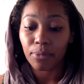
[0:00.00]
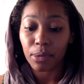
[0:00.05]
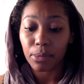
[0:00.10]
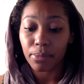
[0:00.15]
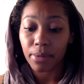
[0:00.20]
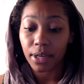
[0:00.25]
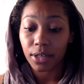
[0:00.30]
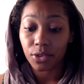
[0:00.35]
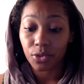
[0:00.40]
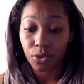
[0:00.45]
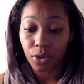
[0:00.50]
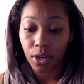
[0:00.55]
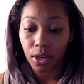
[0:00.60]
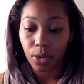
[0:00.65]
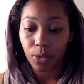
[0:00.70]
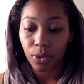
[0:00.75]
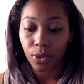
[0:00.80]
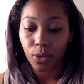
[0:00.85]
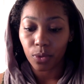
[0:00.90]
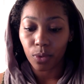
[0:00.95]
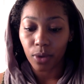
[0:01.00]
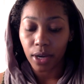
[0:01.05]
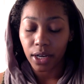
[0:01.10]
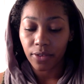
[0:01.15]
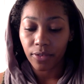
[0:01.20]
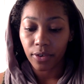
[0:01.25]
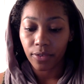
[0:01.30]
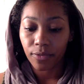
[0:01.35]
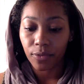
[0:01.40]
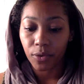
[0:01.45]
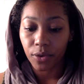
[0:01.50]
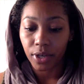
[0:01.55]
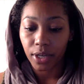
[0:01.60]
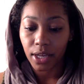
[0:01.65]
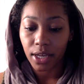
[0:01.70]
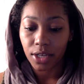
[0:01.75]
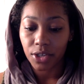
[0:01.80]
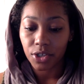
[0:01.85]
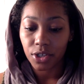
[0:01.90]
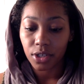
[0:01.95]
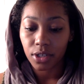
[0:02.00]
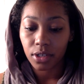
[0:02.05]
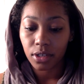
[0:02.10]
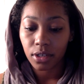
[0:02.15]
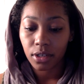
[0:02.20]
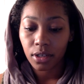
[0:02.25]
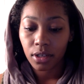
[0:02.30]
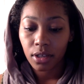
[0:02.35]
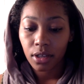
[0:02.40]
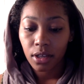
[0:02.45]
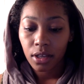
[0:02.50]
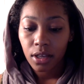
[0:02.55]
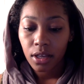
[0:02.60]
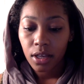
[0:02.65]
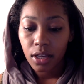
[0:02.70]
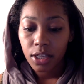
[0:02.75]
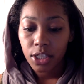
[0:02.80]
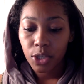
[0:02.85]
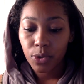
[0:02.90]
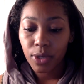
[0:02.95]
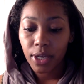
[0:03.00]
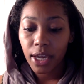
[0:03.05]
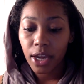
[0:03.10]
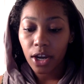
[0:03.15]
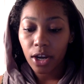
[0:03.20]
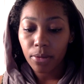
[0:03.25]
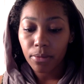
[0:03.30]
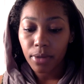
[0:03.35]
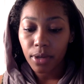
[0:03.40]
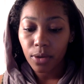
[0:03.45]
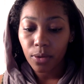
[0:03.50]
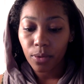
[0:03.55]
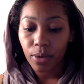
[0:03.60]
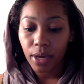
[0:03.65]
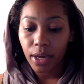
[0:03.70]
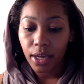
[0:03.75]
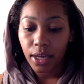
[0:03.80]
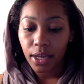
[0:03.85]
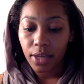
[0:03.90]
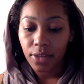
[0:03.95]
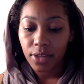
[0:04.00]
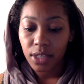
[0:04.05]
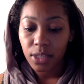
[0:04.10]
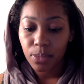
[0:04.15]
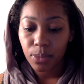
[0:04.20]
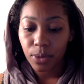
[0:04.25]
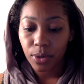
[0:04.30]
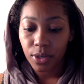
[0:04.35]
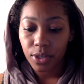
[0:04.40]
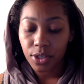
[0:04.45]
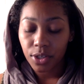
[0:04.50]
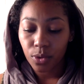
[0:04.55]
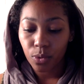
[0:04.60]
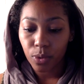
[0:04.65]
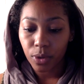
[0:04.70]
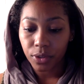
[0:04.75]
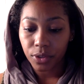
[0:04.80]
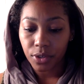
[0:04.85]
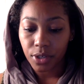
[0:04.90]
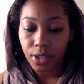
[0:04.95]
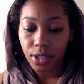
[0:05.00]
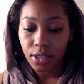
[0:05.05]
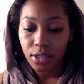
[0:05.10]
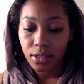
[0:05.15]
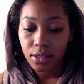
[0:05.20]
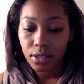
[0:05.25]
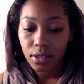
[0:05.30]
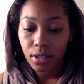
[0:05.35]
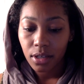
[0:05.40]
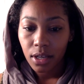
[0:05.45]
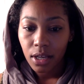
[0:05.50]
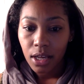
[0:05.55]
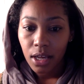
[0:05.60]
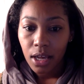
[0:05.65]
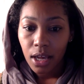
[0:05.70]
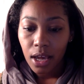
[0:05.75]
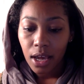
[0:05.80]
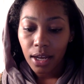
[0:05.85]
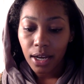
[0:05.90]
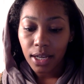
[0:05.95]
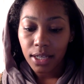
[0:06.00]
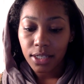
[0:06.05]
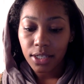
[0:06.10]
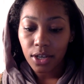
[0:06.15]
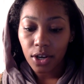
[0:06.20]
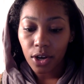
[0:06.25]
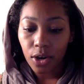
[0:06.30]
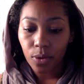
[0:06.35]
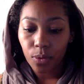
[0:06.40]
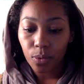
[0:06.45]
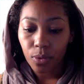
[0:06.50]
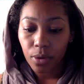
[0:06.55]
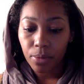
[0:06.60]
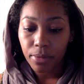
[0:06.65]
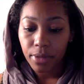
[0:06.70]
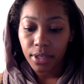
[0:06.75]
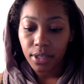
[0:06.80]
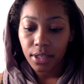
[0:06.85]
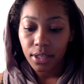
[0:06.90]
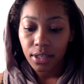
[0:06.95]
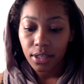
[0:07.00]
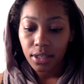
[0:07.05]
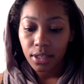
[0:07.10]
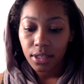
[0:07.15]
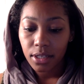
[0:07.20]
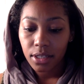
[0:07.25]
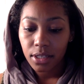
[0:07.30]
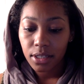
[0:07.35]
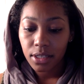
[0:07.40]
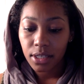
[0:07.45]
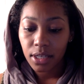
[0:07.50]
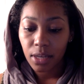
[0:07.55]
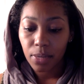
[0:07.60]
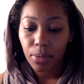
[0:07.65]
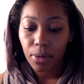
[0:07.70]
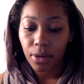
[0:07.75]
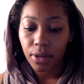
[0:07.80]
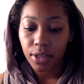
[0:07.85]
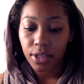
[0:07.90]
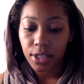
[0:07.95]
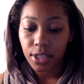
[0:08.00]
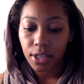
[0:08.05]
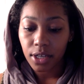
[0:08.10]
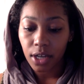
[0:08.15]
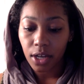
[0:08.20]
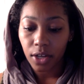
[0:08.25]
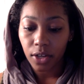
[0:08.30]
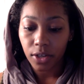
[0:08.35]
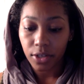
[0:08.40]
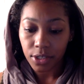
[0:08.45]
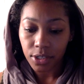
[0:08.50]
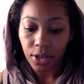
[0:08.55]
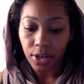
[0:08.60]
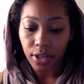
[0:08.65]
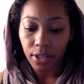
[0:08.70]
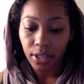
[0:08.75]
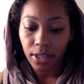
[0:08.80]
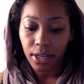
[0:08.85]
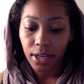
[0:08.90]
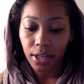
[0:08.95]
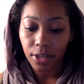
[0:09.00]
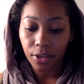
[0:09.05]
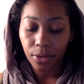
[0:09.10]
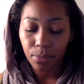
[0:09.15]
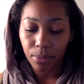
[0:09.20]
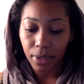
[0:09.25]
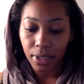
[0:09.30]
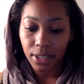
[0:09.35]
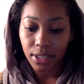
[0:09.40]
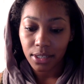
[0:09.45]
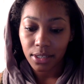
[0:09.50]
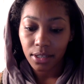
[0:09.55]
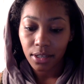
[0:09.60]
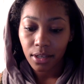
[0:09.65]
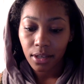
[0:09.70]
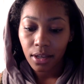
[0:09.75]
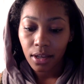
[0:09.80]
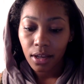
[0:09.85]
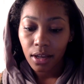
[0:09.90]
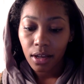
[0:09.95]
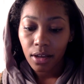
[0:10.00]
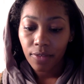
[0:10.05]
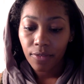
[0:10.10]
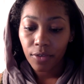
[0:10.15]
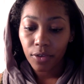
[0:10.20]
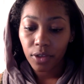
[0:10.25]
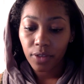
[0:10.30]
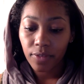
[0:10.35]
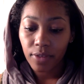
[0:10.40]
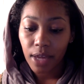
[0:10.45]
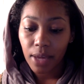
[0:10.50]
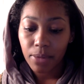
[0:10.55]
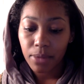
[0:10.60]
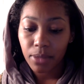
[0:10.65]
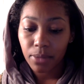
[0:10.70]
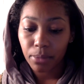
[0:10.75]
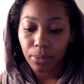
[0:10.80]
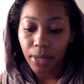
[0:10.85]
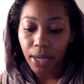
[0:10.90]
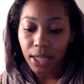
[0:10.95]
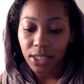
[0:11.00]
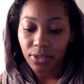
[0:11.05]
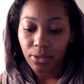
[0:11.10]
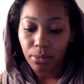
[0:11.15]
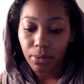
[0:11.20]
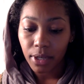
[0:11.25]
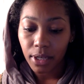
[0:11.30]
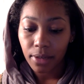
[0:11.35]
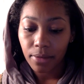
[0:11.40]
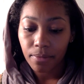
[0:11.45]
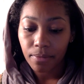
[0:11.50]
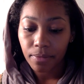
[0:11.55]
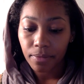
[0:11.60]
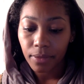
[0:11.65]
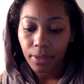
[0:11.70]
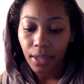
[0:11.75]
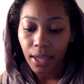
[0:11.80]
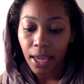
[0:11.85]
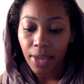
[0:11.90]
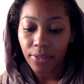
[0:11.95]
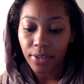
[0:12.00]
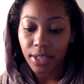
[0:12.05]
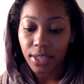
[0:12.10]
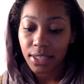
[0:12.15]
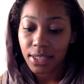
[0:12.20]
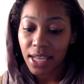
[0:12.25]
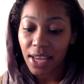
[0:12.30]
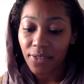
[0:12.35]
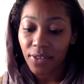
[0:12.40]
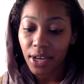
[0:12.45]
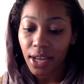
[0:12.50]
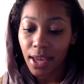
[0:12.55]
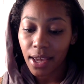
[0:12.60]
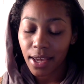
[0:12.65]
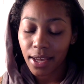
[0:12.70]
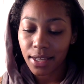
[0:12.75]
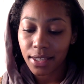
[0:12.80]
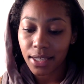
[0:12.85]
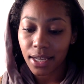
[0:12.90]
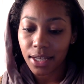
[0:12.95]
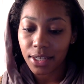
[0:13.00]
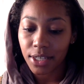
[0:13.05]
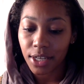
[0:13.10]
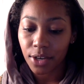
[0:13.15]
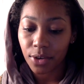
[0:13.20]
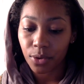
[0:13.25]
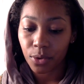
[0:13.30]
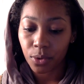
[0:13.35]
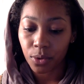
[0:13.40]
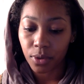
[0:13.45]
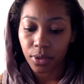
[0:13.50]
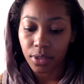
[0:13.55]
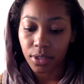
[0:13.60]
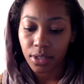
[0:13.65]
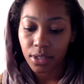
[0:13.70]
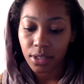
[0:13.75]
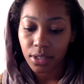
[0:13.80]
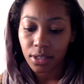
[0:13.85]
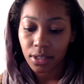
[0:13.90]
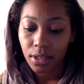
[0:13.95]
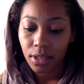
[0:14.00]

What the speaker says: made drunk with the wine of her fornication. So he carried me away in the spirit into the wilderness, and I saw a woman sit upon a scarlet-colored beast, full of names of blasphemy, having 7 heads and 10 horns.